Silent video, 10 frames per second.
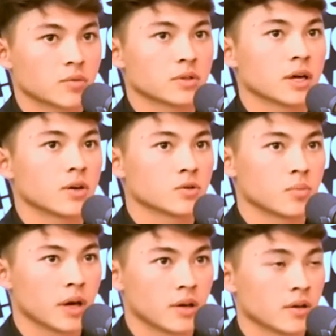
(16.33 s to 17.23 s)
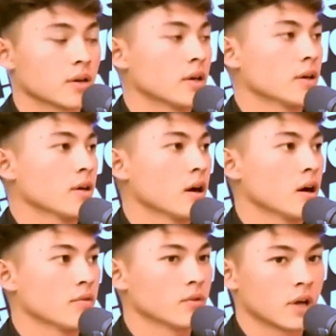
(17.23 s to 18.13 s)
That was the guy who's paying
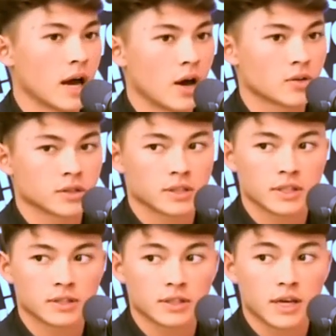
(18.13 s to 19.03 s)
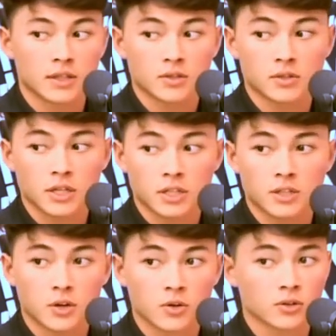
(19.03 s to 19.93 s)
um, for the house and things like that. So Wait,
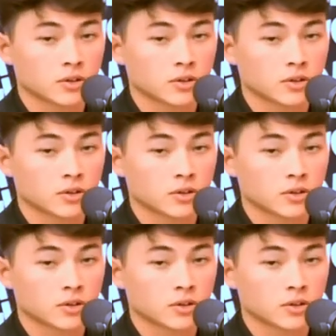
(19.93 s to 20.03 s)
yeah, but don't you